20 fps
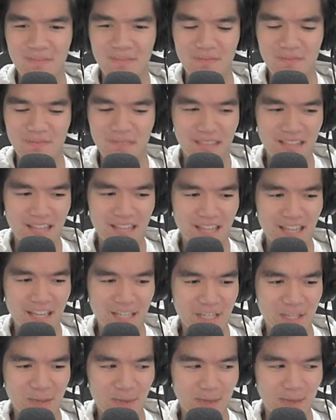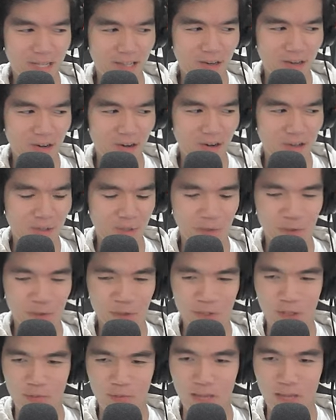Yeah, just pretend they're all then, Jewish or then black.